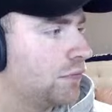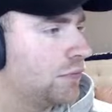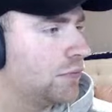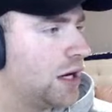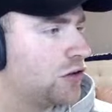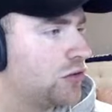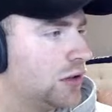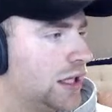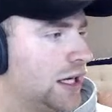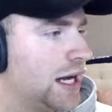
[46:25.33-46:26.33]
Marshall with
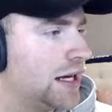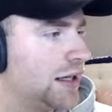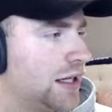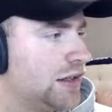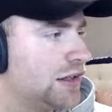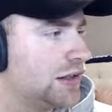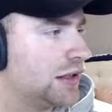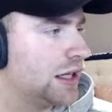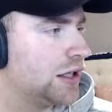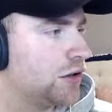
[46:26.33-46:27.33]
the hit out at least, and
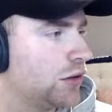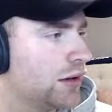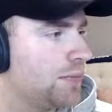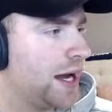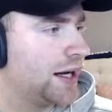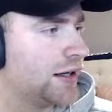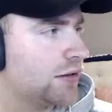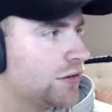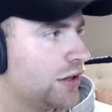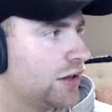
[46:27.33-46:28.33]
they didn't call it back,
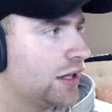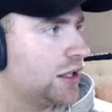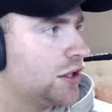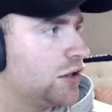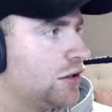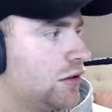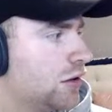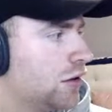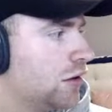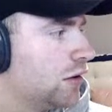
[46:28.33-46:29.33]
so thank you.
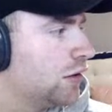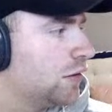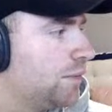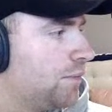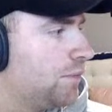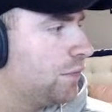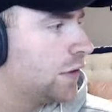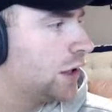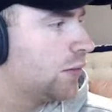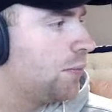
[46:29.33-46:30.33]

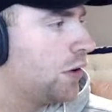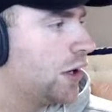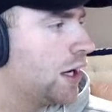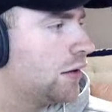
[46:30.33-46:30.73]
Come on, Bonner.